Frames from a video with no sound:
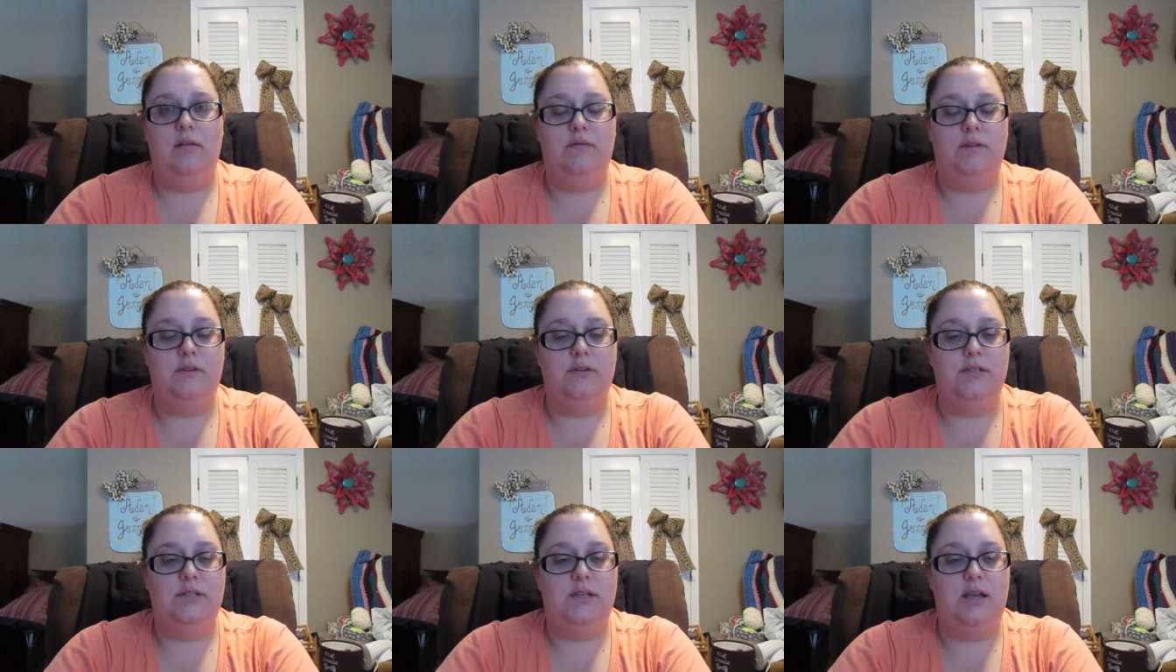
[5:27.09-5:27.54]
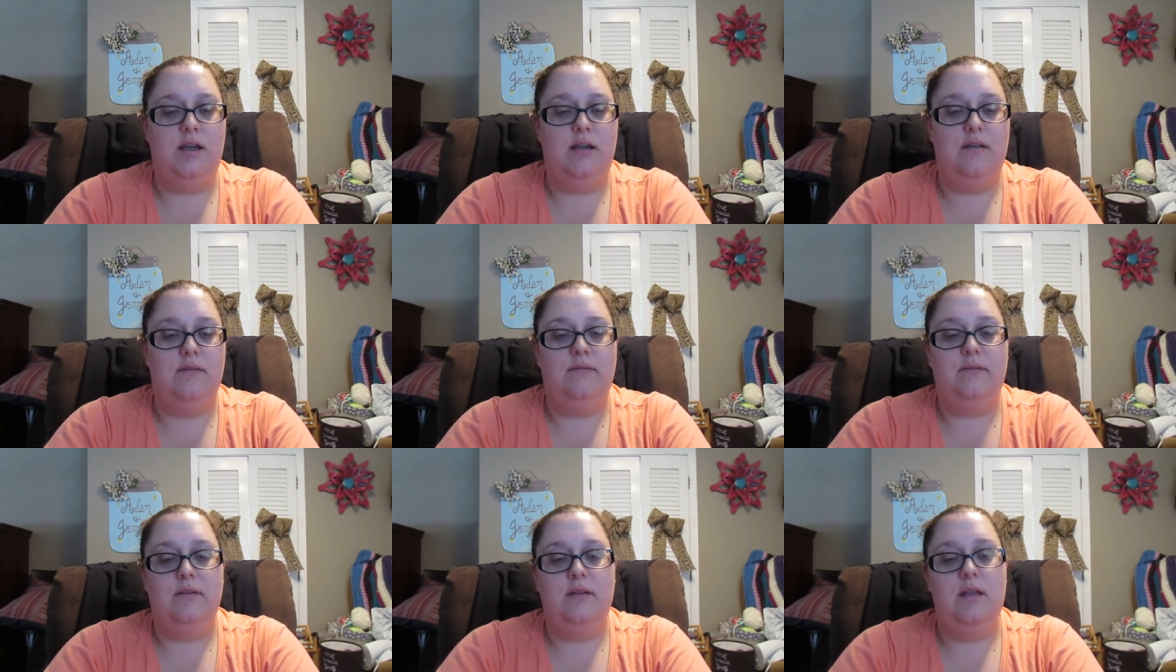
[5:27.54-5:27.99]
of your
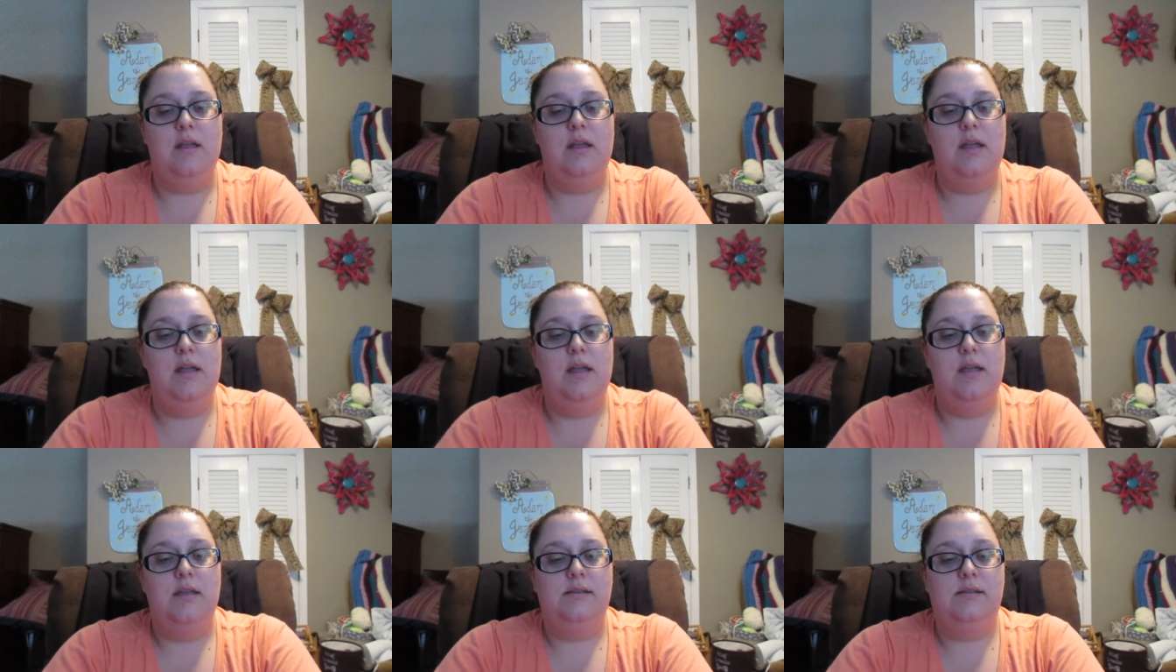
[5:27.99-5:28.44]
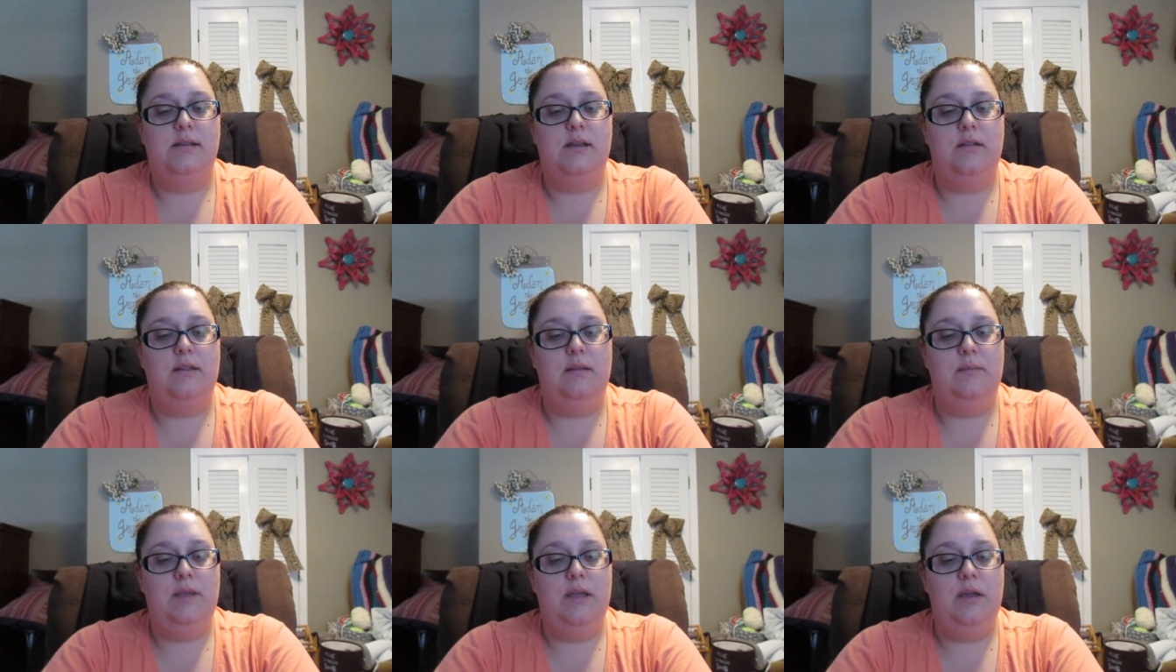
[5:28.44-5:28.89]
stuff. So
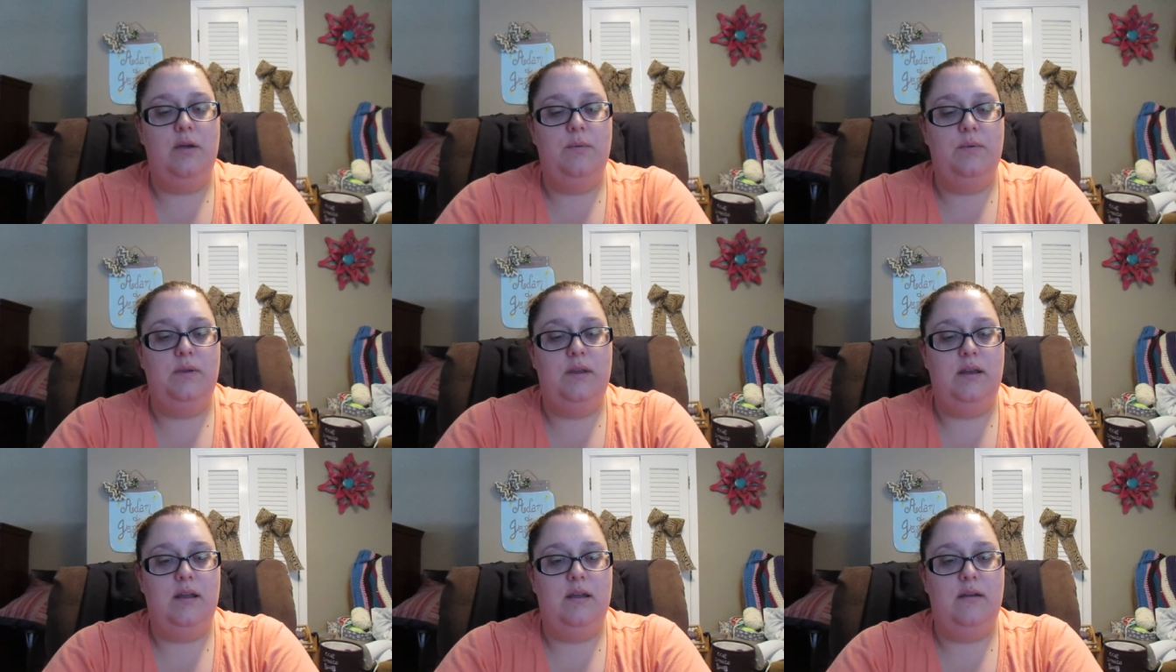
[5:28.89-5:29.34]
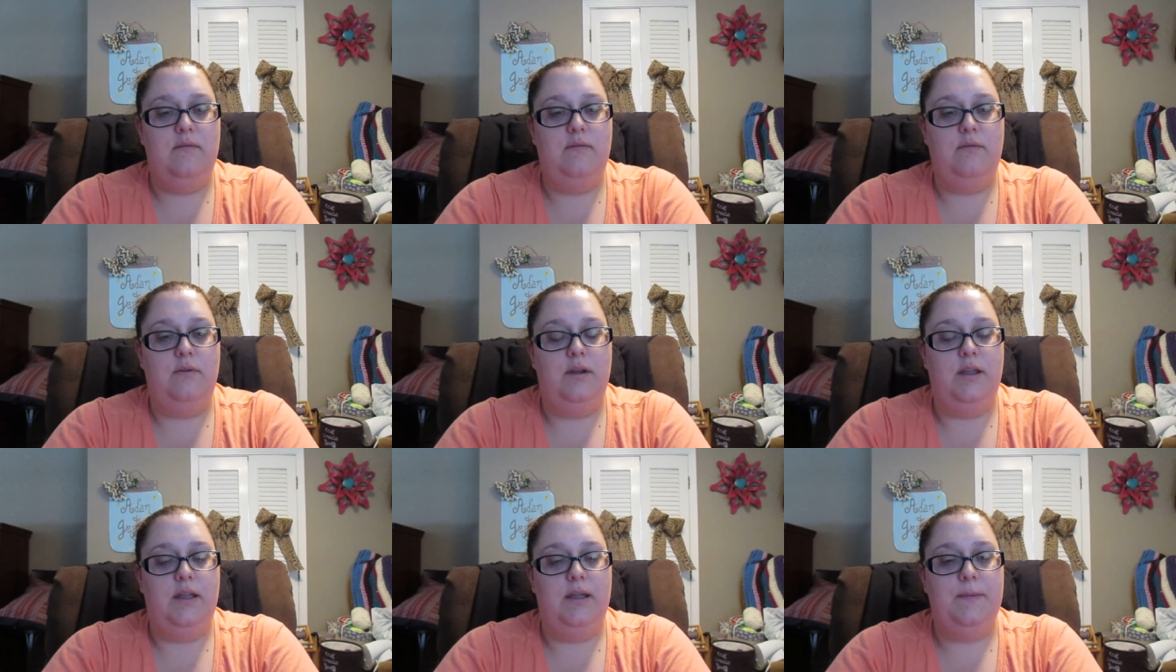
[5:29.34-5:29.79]
let me open it up
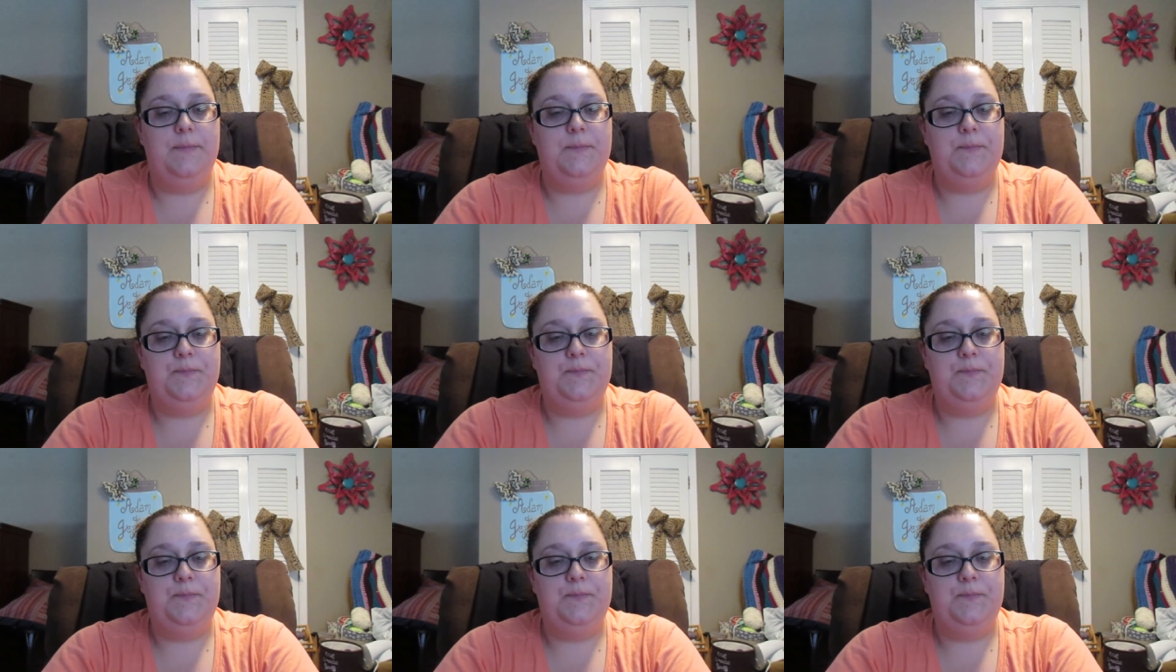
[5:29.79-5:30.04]
for you.